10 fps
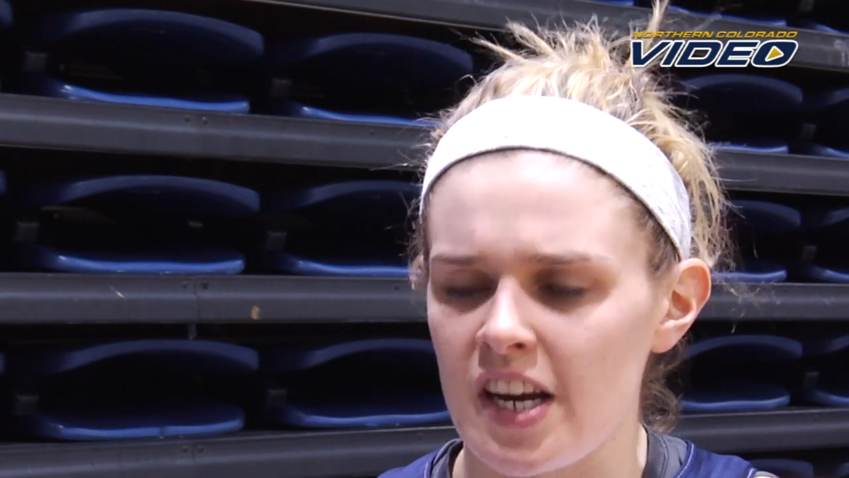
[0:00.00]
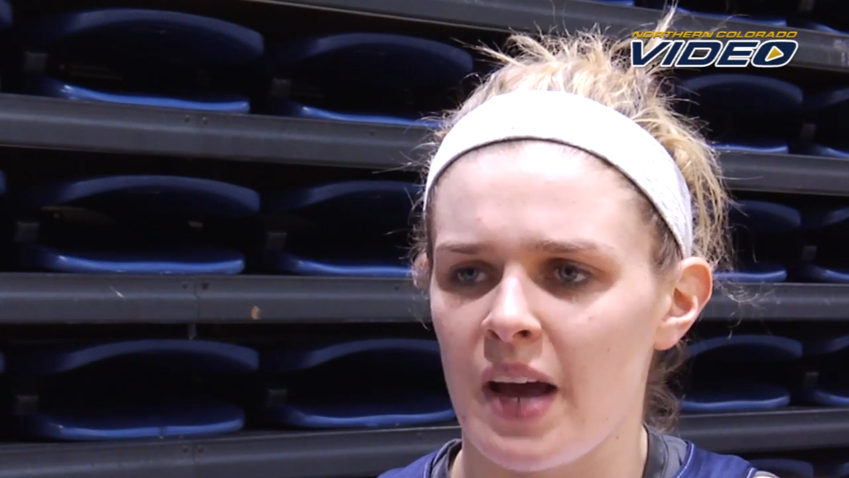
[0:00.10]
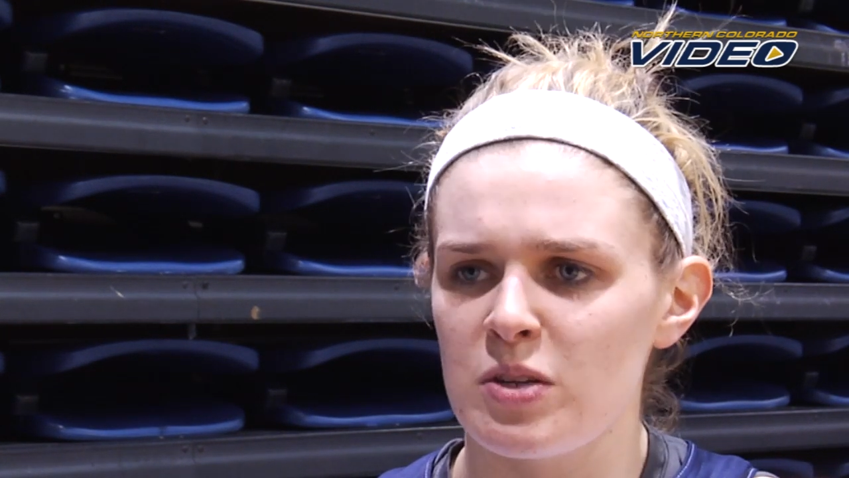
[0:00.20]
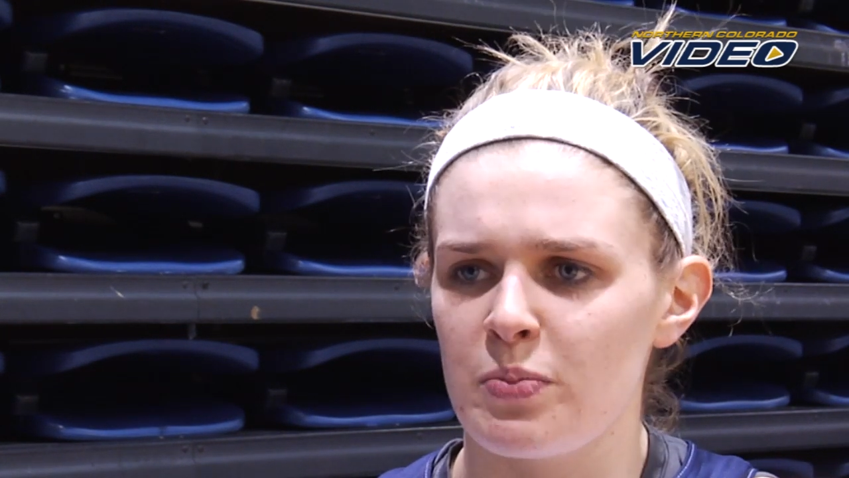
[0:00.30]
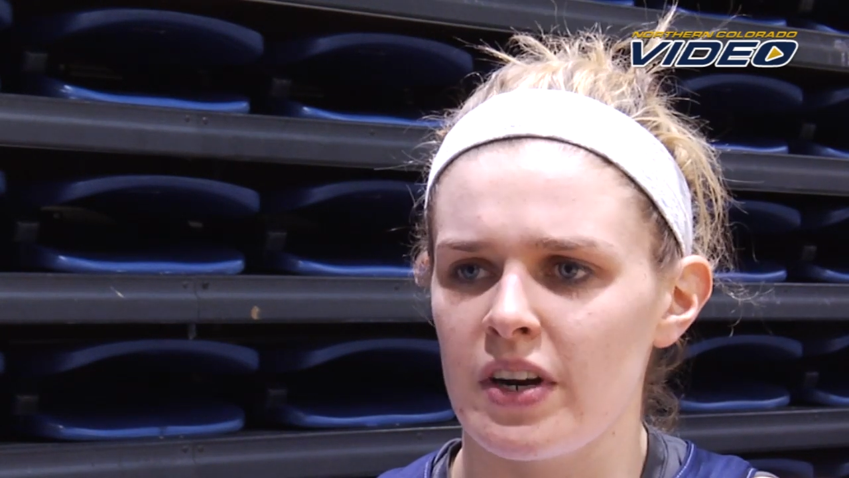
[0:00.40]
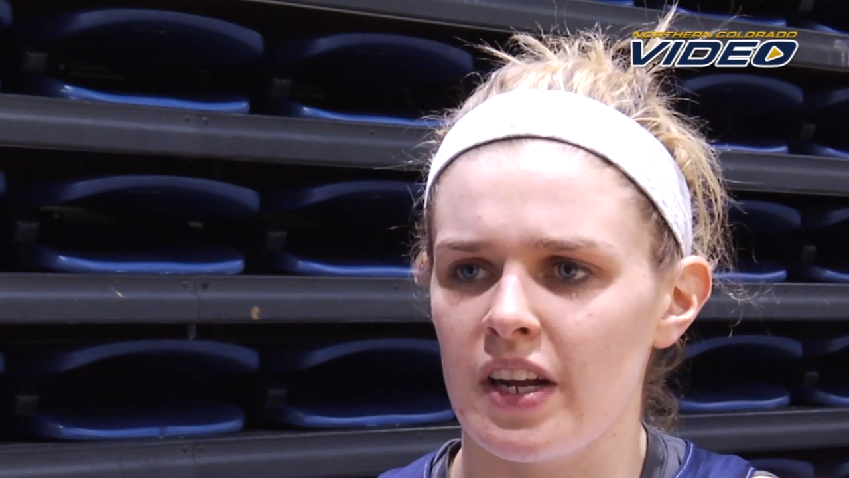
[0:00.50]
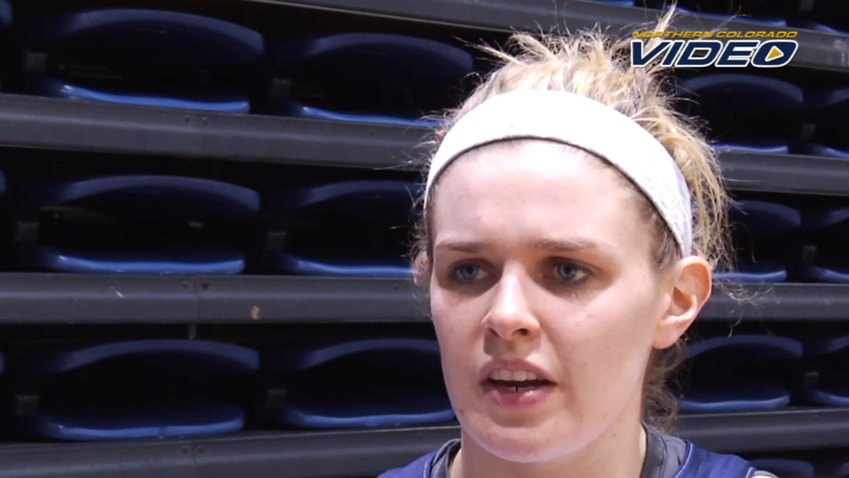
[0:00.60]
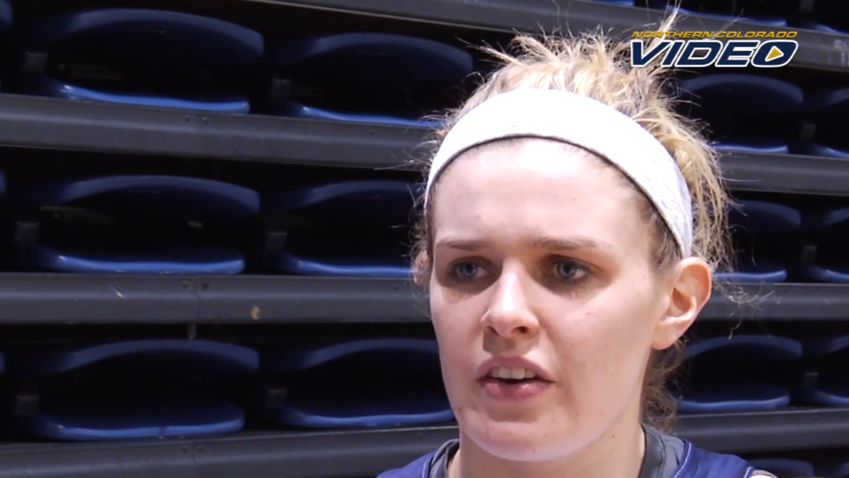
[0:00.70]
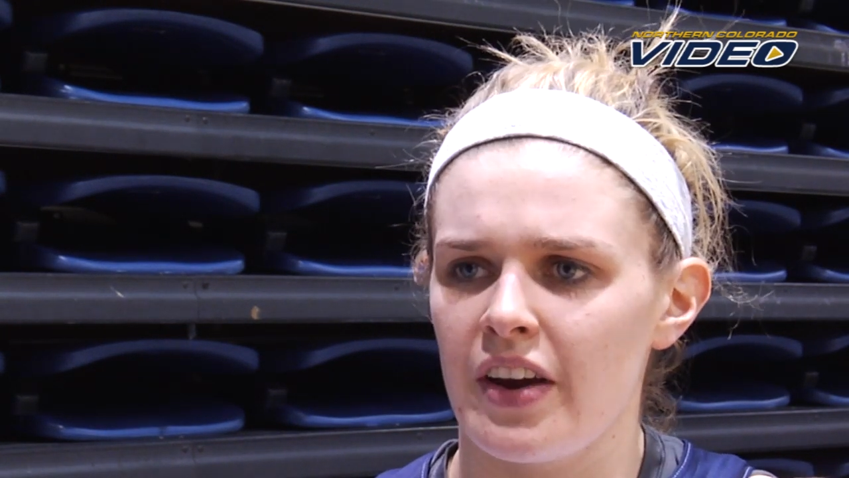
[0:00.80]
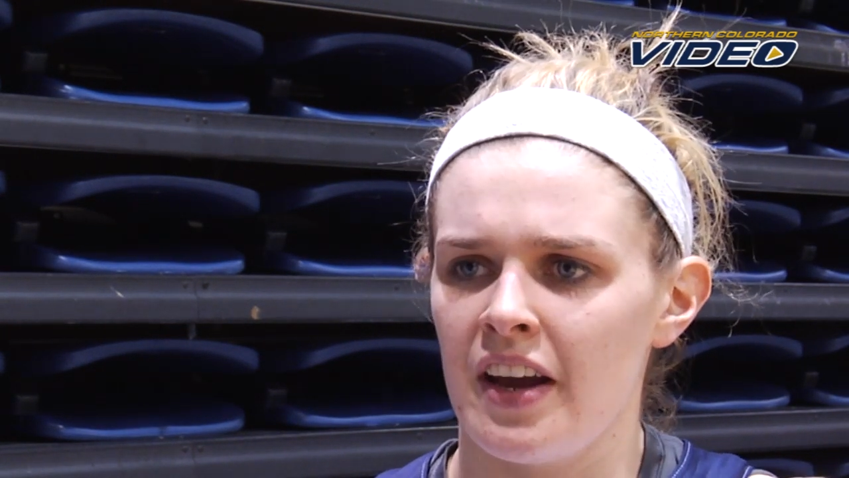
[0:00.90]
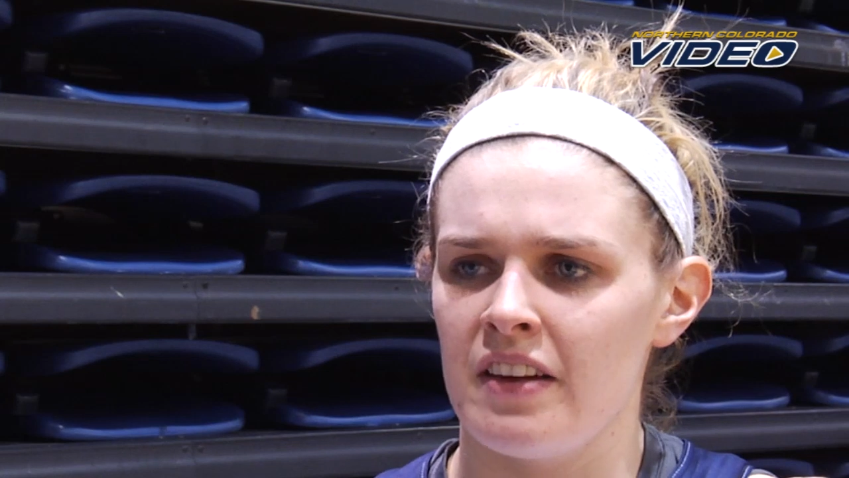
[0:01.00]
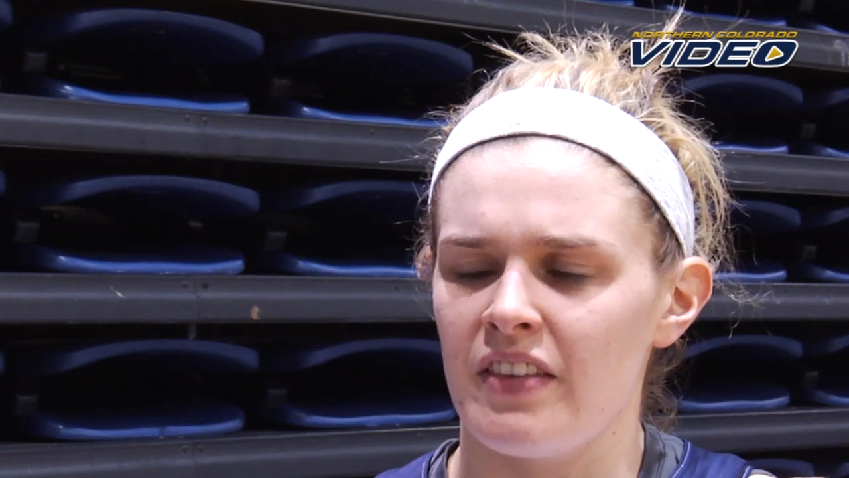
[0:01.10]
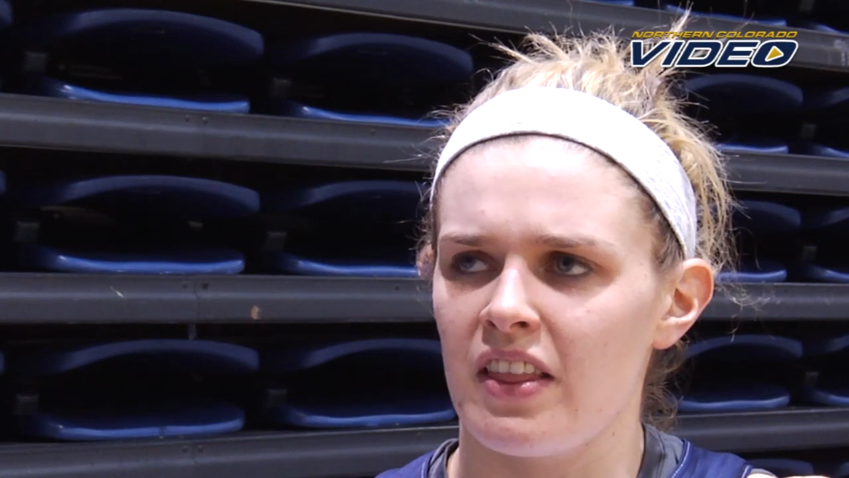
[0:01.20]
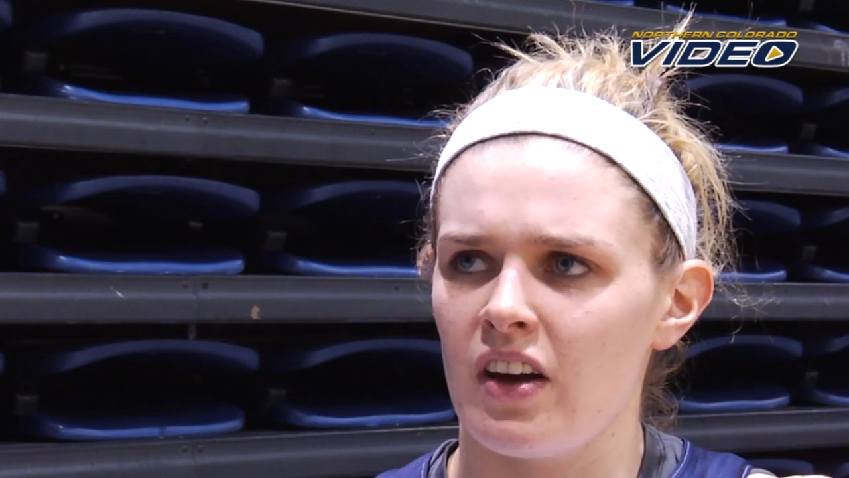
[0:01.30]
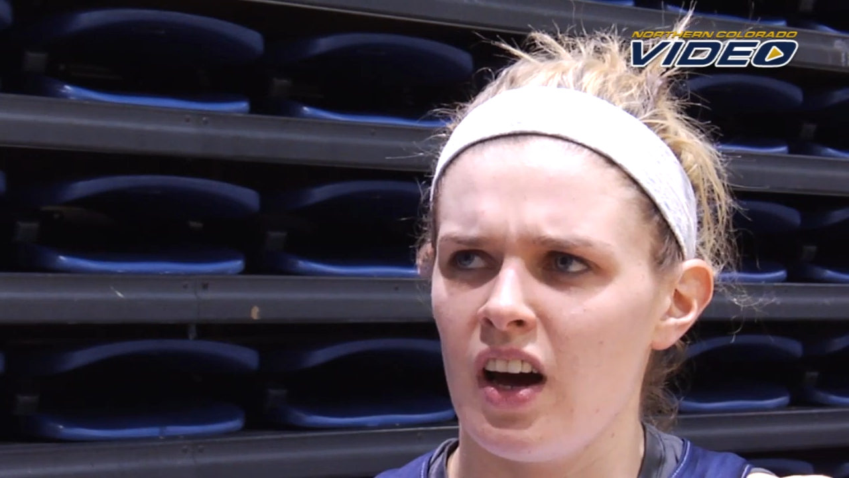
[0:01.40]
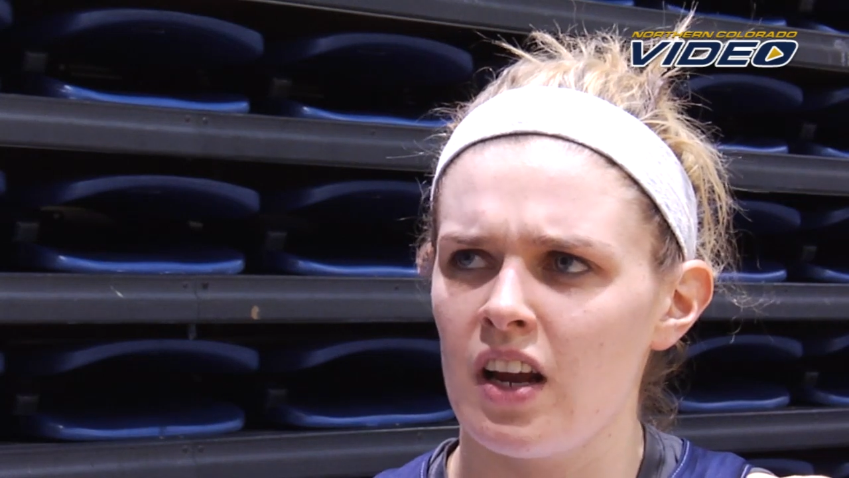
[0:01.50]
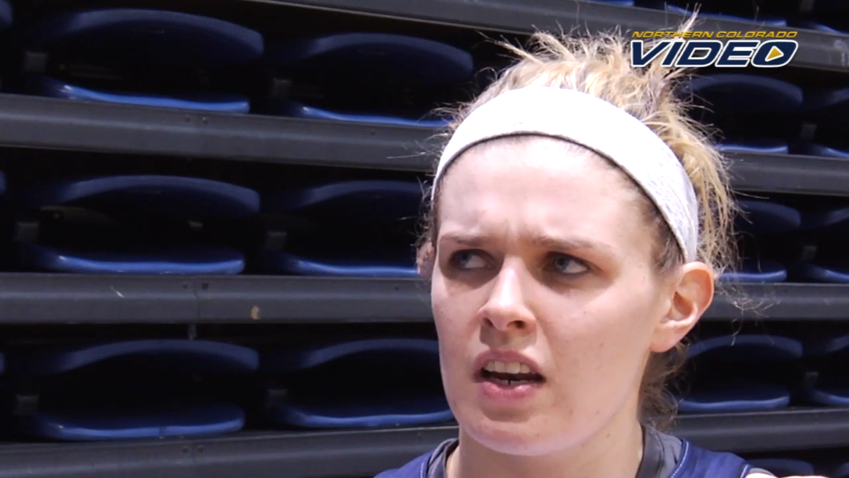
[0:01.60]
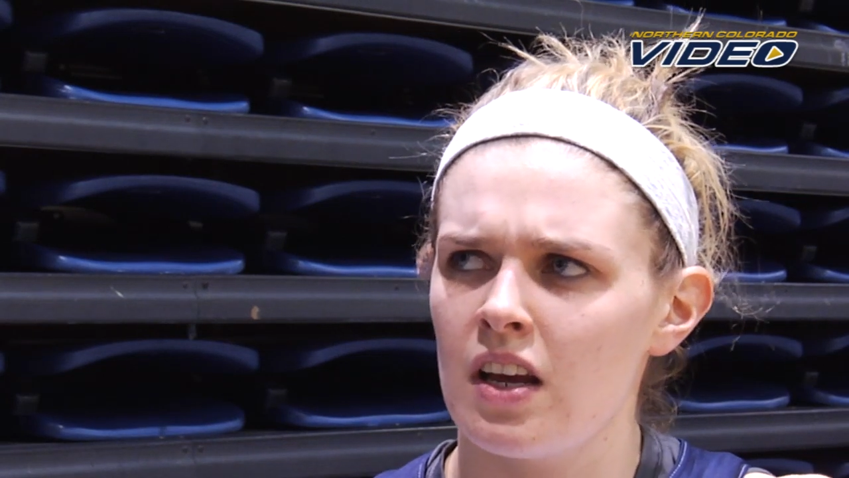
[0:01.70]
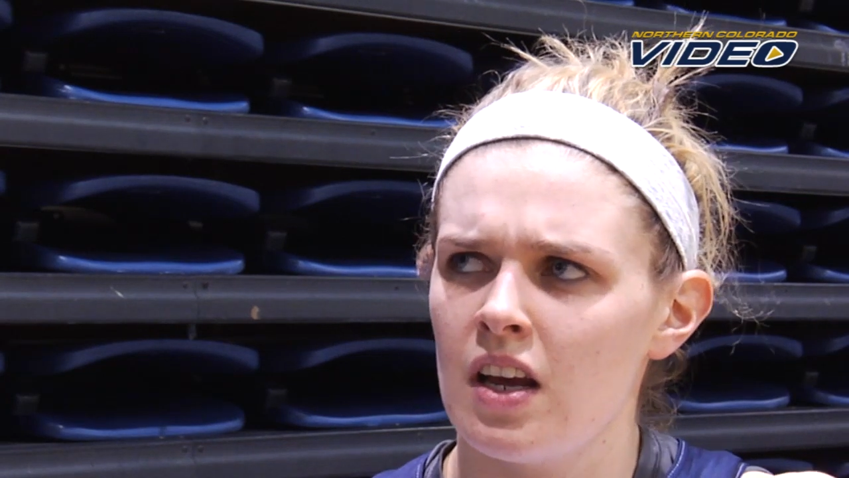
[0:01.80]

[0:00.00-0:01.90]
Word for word: That was pretty creative, I thought.